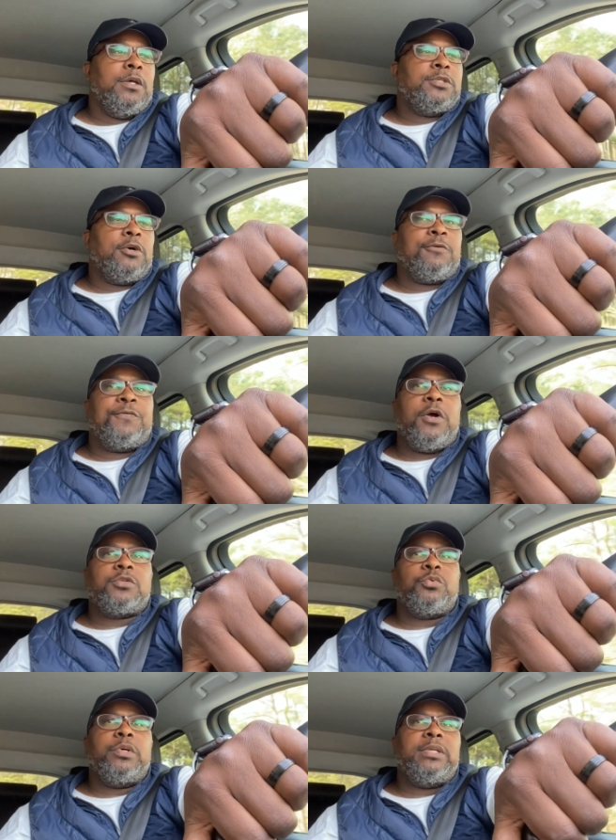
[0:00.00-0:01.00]
So the
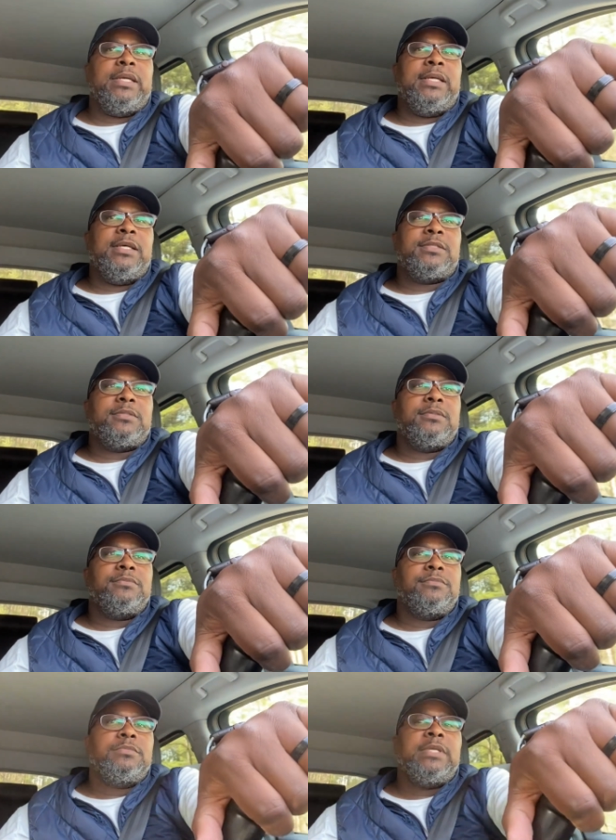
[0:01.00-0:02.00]
first one is
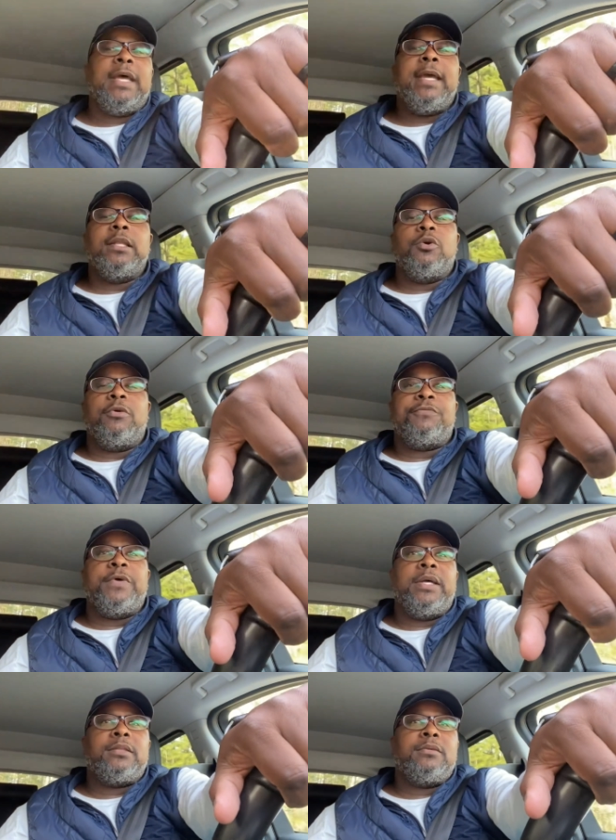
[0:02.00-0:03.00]
the halo
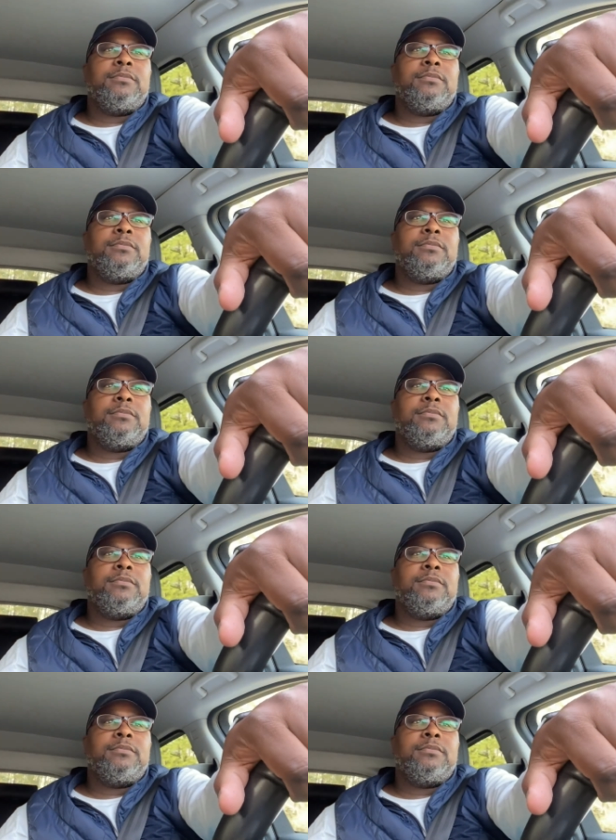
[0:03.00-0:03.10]
effect.